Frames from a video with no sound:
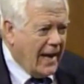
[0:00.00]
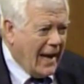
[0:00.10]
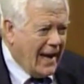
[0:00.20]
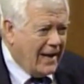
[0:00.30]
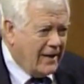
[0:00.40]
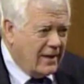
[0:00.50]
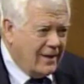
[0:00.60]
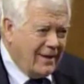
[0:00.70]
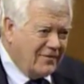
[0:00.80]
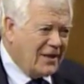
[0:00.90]
And
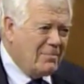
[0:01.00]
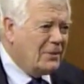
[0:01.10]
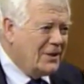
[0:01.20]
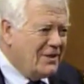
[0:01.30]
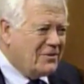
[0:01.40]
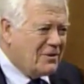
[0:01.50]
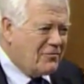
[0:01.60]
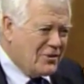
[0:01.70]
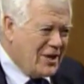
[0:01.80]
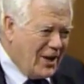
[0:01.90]
if they believe in the
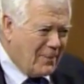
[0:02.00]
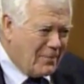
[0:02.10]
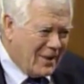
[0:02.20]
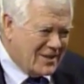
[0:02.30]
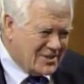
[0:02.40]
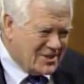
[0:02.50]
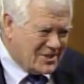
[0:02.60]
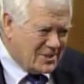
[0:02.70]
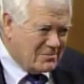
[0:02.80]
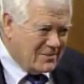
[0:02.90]
free enterprise
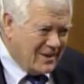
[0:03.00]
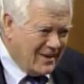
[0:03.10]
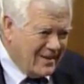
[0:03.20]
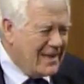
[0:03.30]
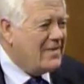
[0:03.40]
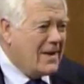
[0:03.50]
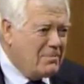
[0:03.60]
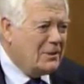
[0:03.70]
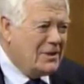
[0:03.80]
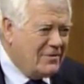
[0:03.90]
system, then they
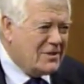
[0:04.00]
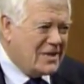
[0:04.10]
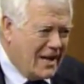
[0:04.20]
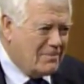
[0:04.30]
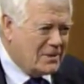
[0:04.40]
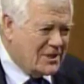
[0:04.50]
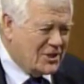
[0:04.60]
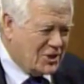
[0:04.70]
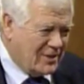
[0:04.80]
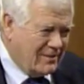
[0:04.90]
believe in
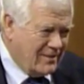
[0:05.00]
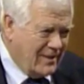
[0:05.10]
competition.